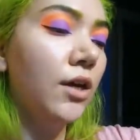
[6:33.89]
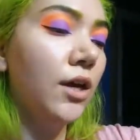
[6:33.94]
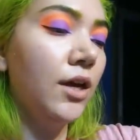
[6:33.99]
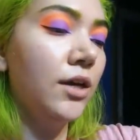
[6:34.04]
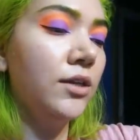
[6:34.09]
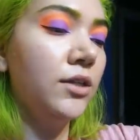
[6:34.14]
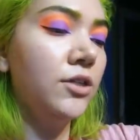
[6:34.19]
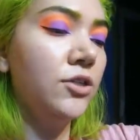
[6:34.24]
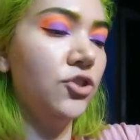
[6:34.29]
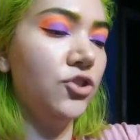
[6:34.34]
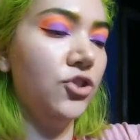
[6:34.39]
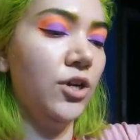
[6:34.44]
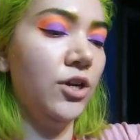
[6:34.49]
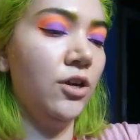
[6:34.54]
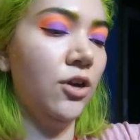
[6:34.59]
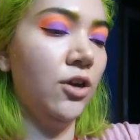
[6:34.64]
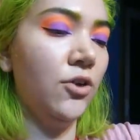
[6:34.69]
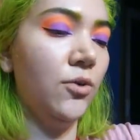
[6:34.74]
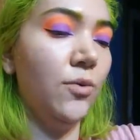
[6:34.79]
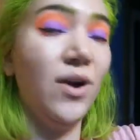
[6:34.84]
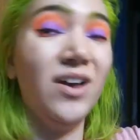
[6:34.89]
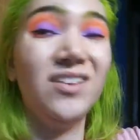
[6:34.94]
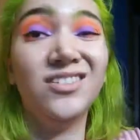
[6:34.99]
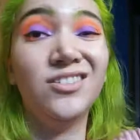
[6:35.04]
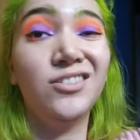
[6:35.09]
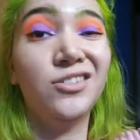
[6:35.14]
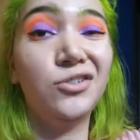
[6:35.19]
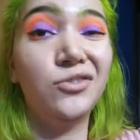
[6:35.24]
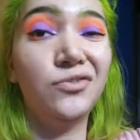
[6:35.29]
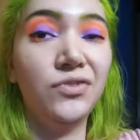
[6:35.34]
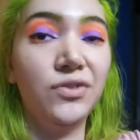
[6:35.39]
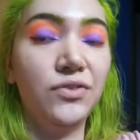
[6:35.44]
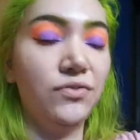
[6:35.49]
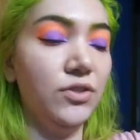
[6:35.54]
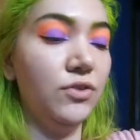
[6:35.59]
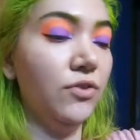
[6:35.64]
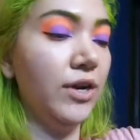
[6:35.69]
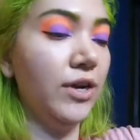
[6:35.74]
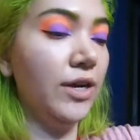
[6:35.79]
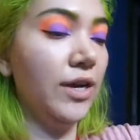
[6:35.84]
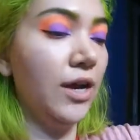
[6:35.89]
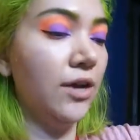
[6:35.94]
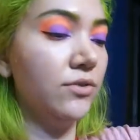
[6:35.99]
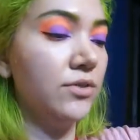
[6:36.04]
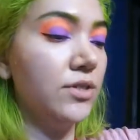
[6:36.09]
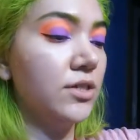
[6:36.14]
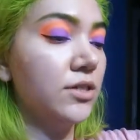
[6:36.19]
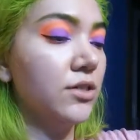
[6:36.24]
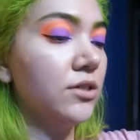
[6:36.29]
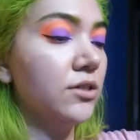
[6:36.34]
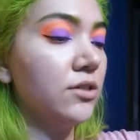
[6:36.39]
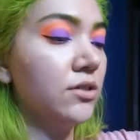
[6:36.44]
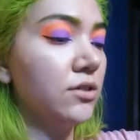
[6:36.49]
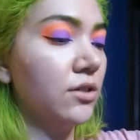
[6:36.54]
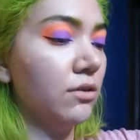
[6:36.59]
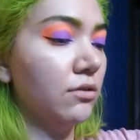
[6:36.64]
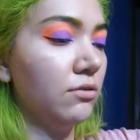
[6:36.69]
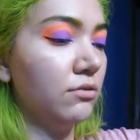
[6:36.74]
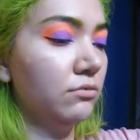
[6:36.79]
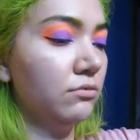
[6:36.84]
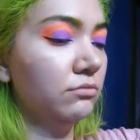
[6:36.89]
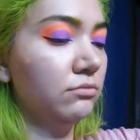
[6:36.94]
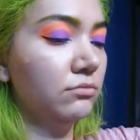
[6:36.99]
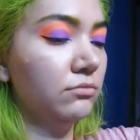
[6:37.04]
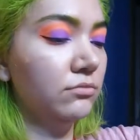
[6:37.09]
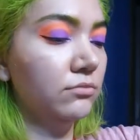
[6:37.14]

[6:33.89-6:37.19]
and each shade otherwise is $2.50 right now still, so